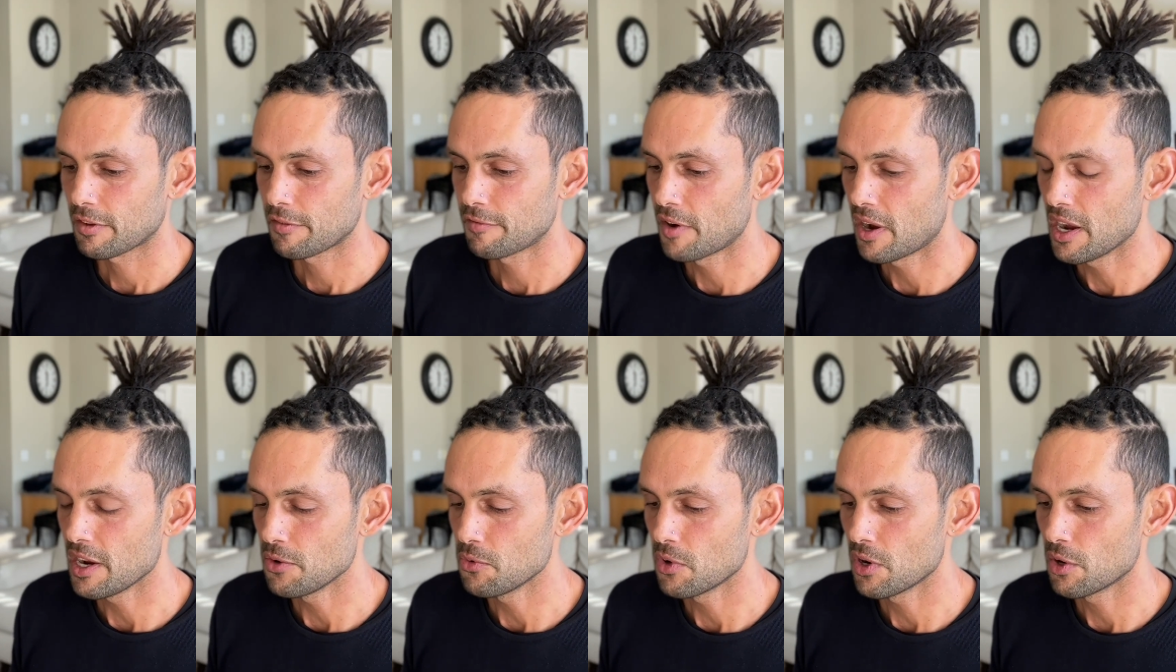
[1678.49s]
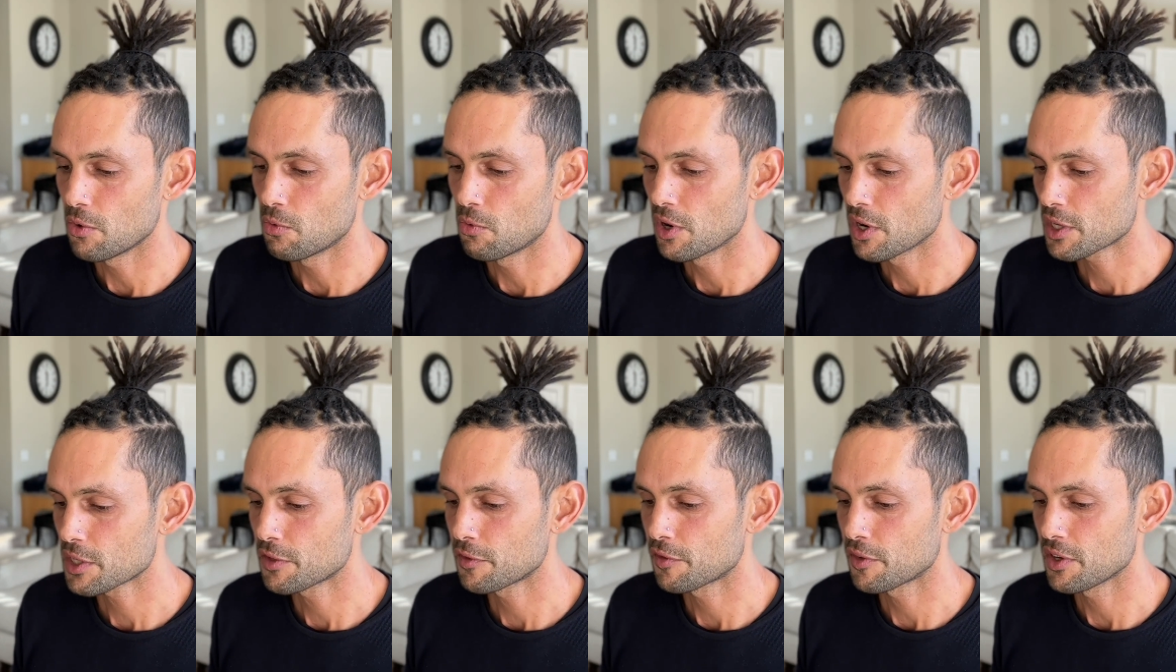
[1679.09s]
find what
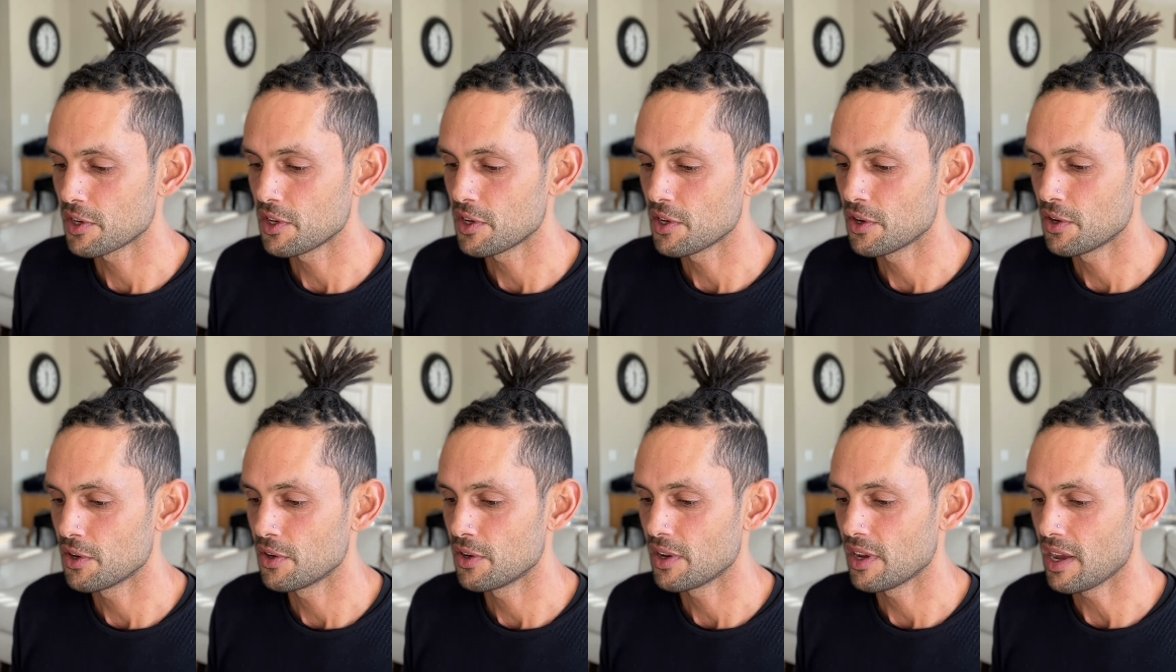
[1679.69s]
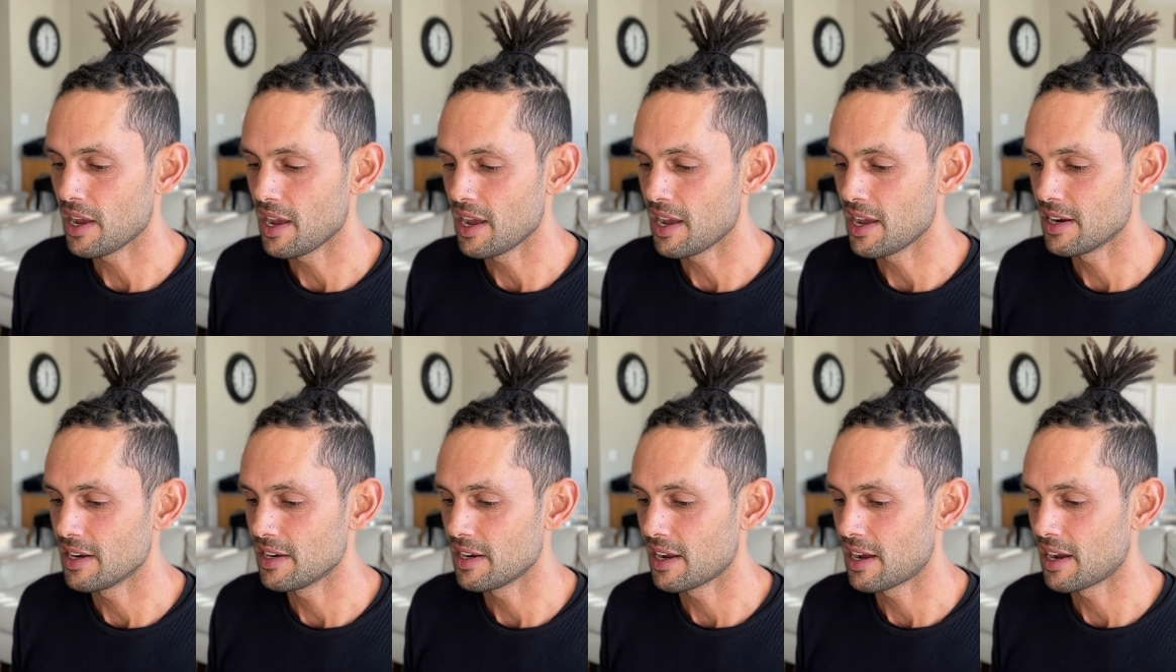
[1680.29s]
works for you
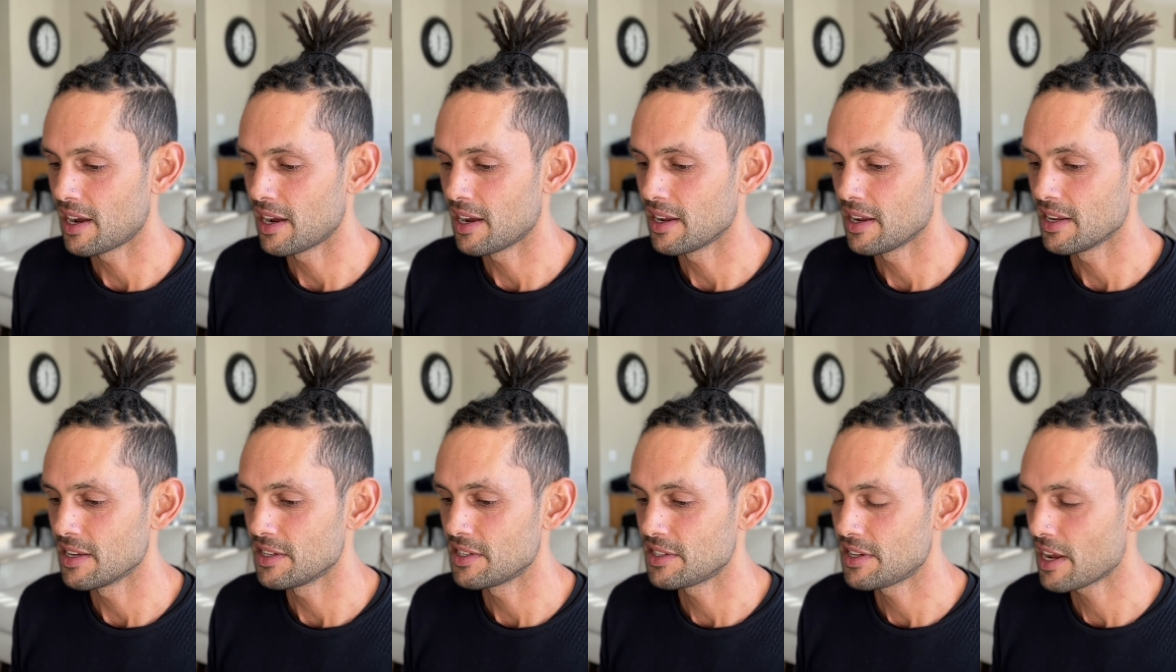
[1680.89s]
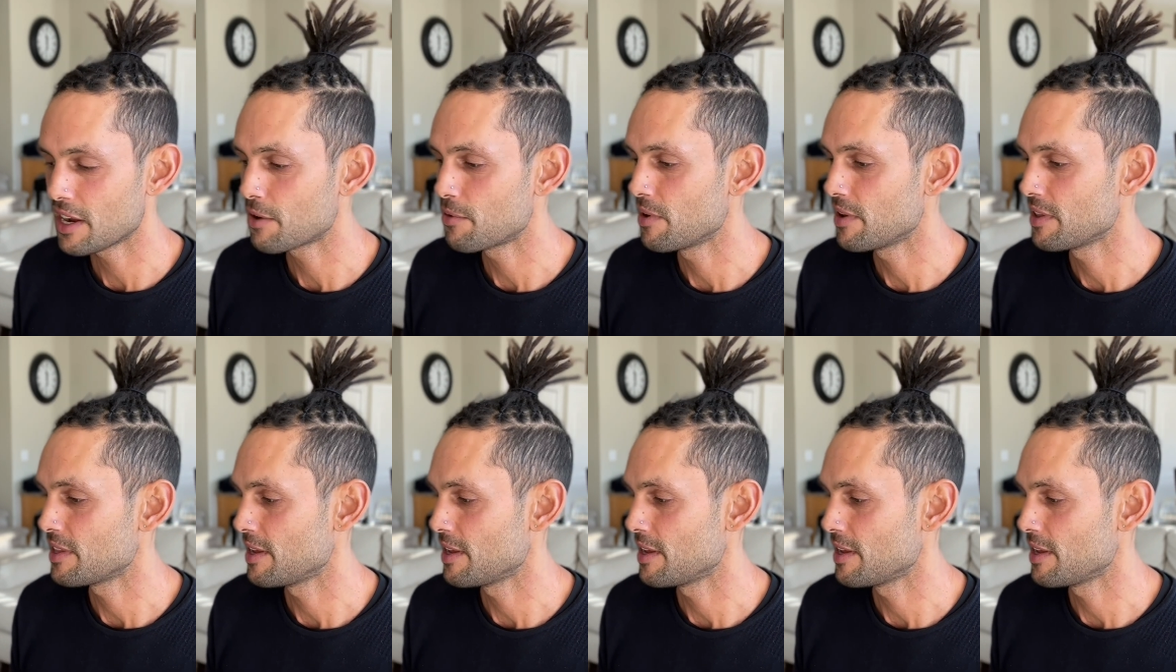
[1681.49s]
and stick with